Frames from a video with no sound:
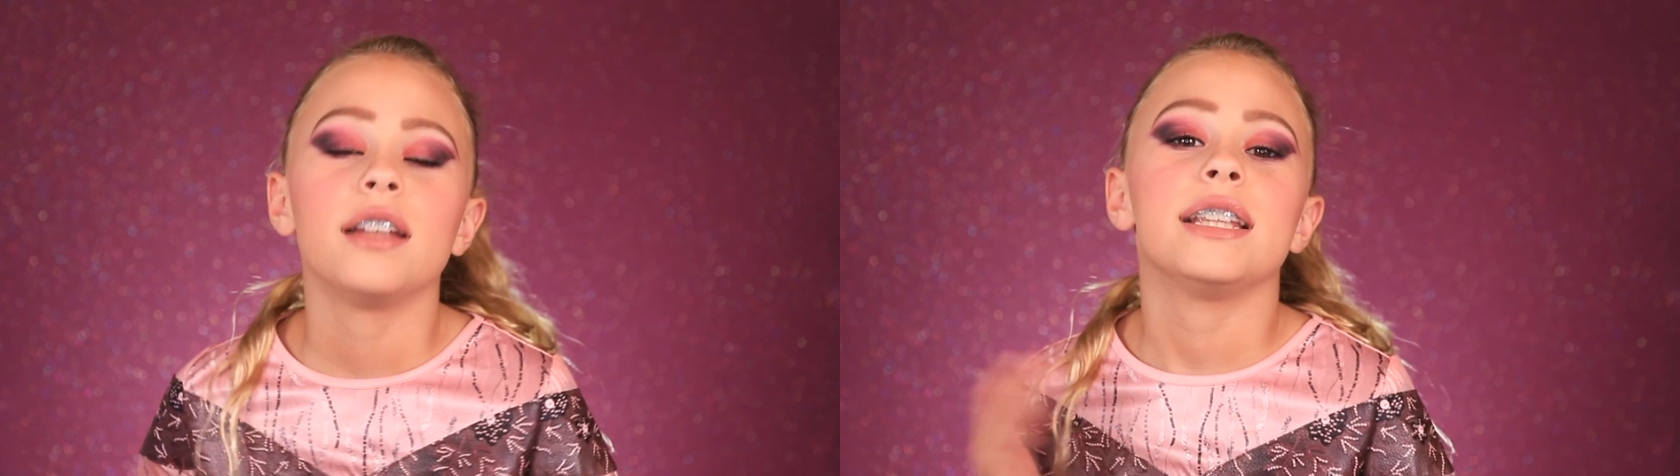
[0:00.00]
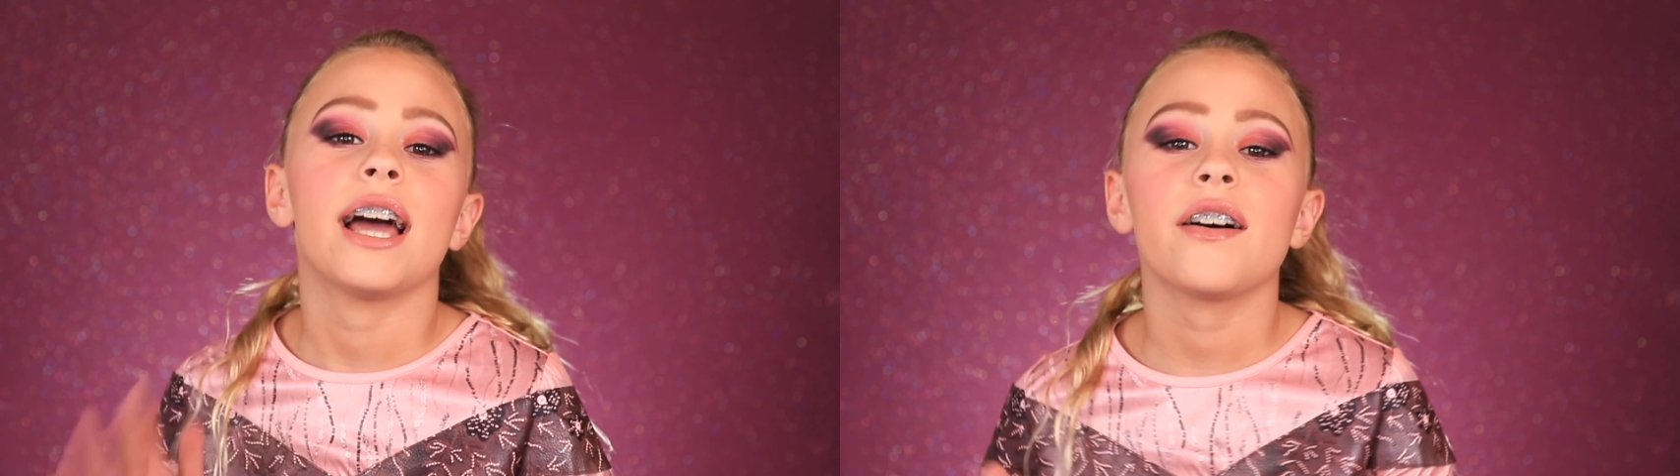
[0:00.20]

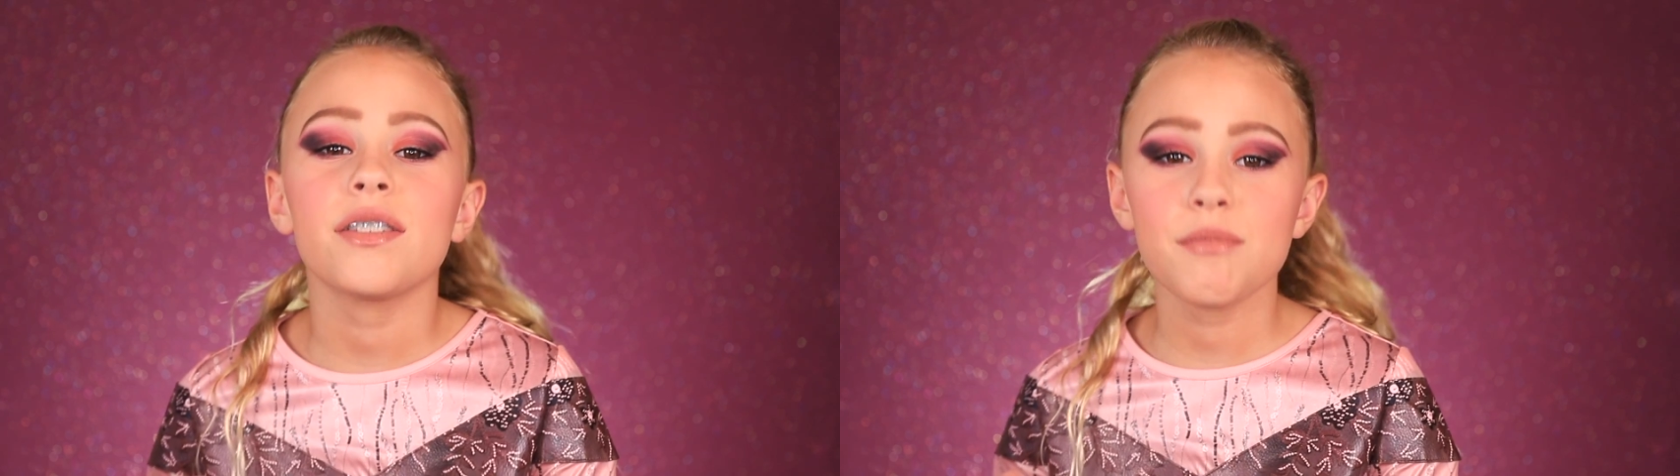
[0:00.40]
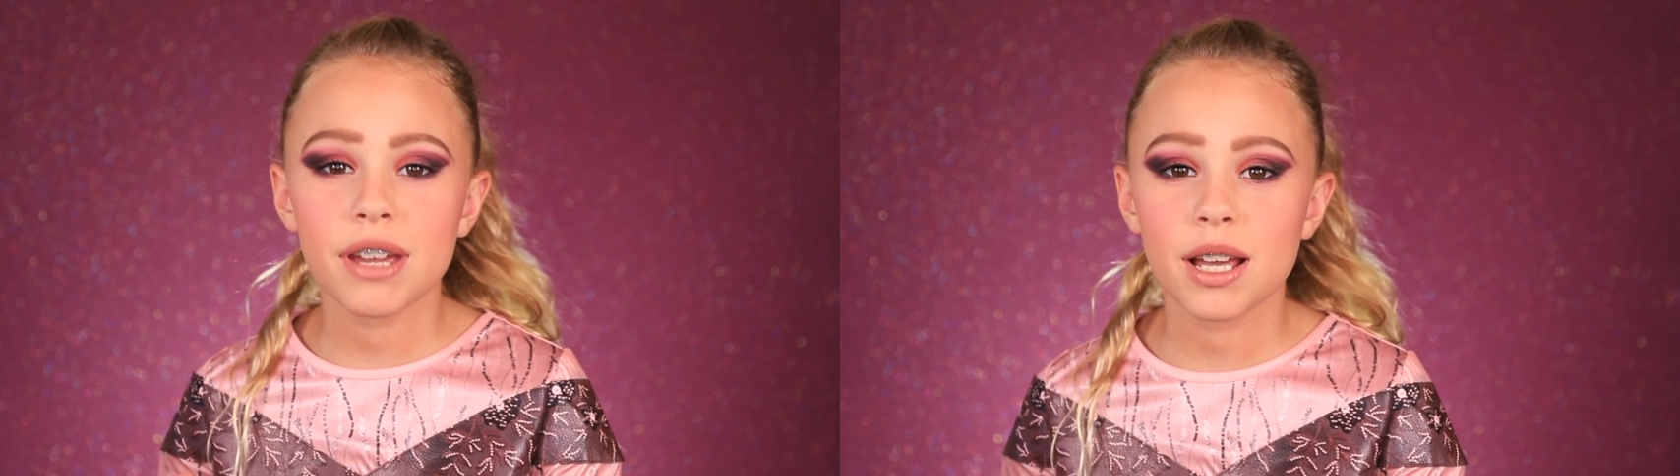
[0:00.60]
Now
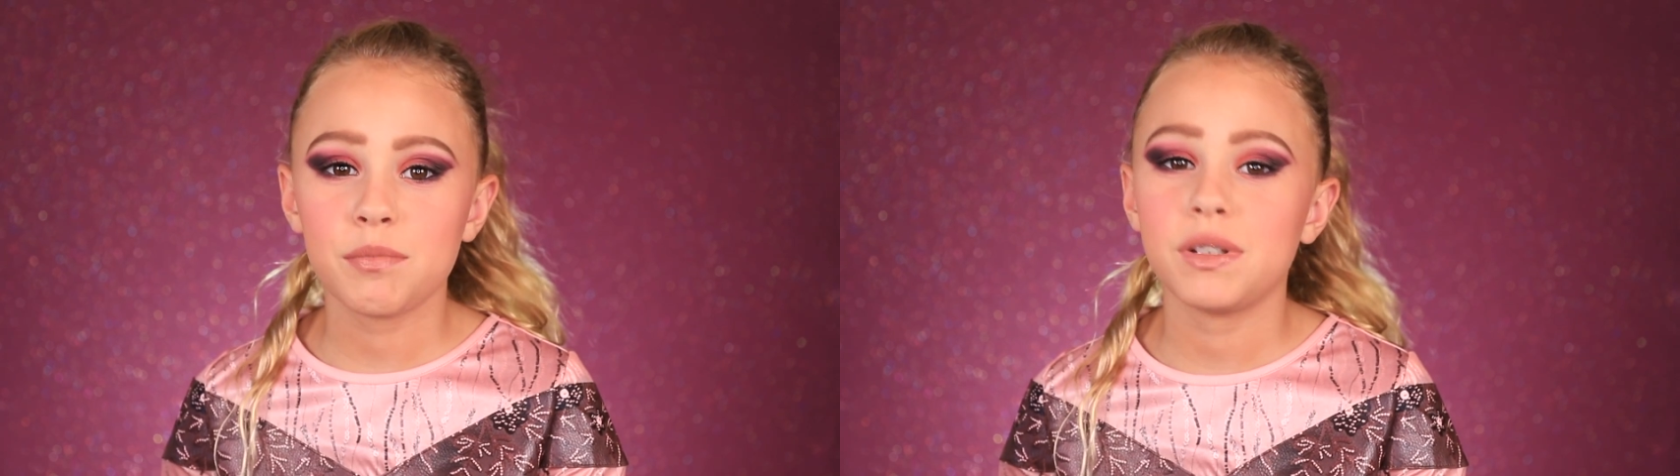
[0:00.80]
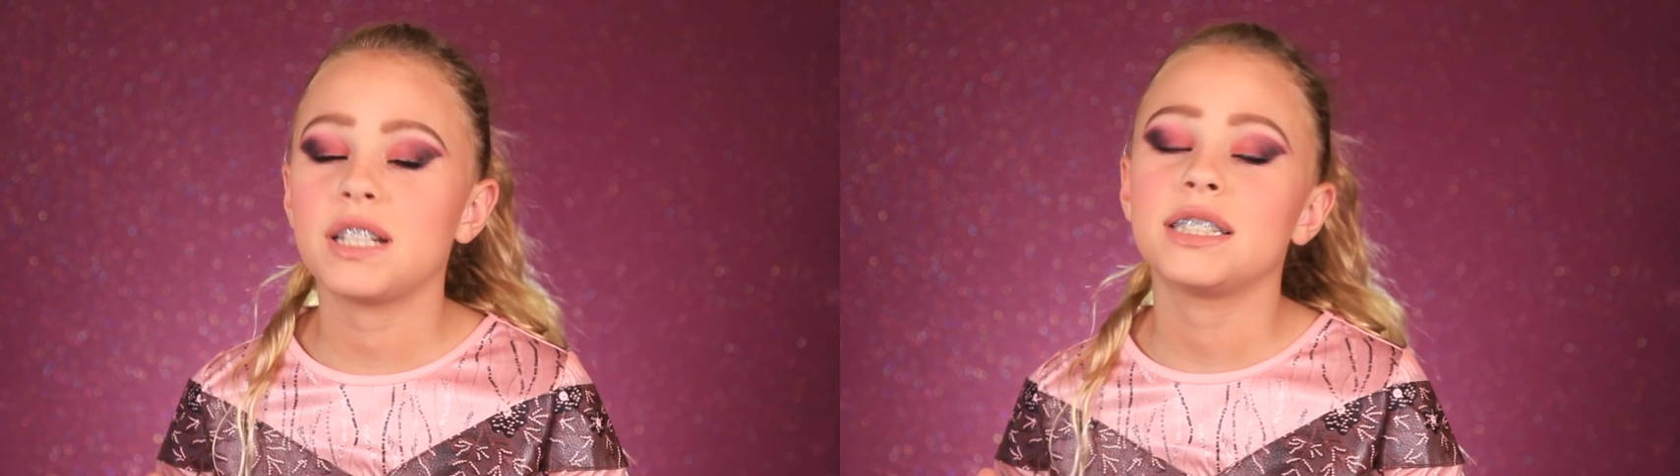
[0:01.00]
the
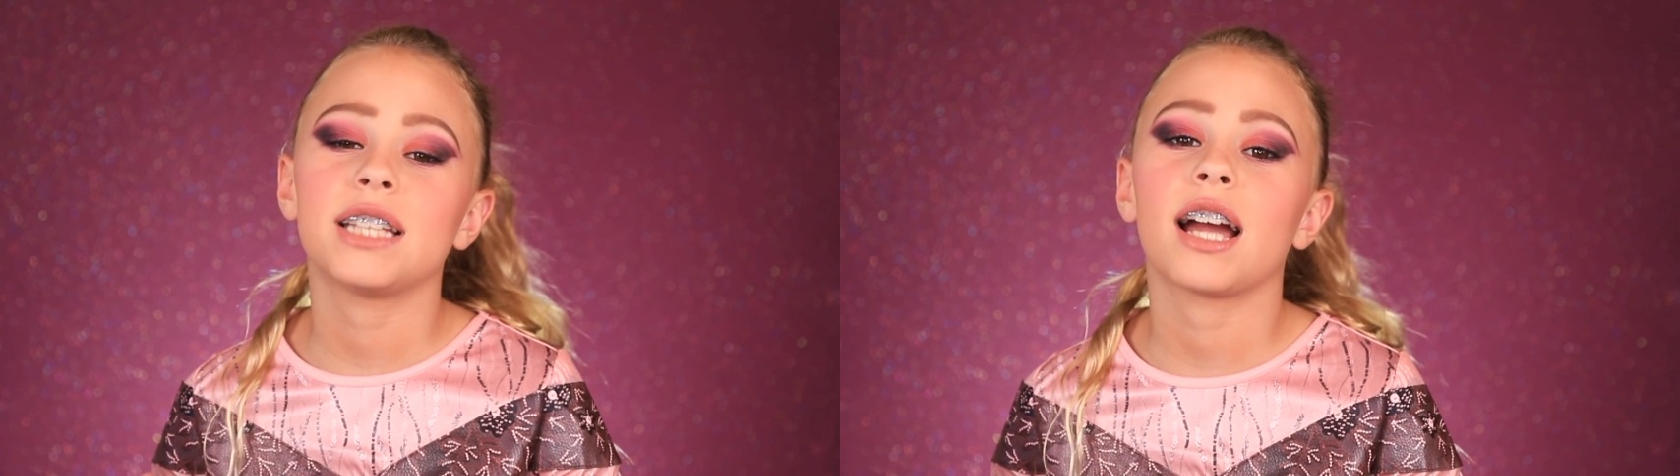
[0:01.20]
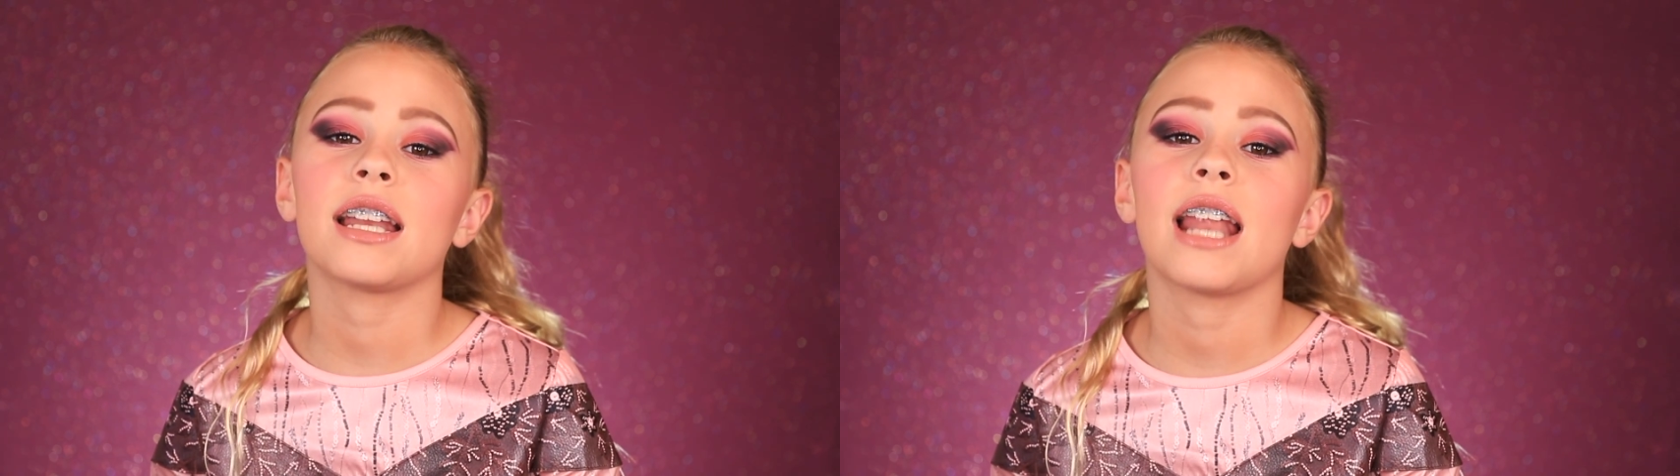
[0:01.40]
makeup looks done,